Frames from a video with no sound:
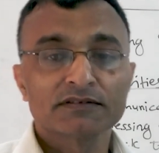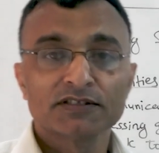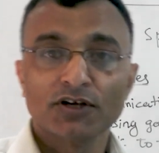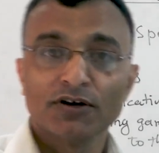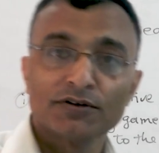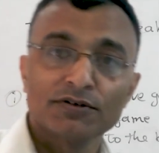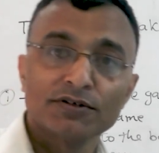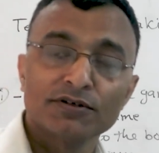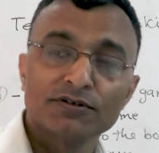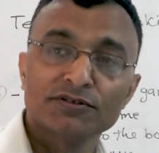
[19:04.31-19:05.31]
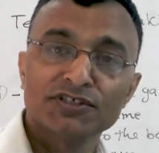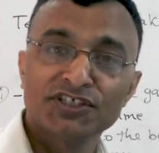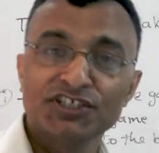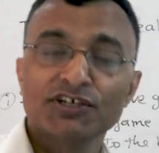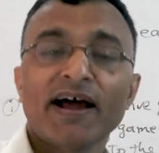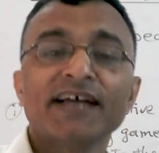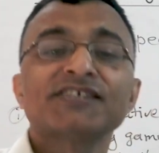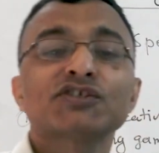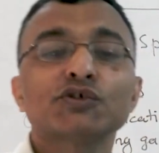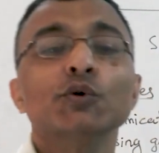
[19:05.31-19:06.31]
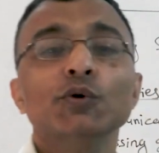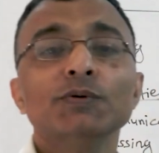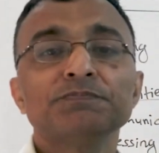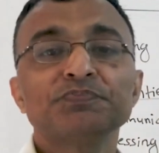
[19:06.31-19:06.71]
The teacher has to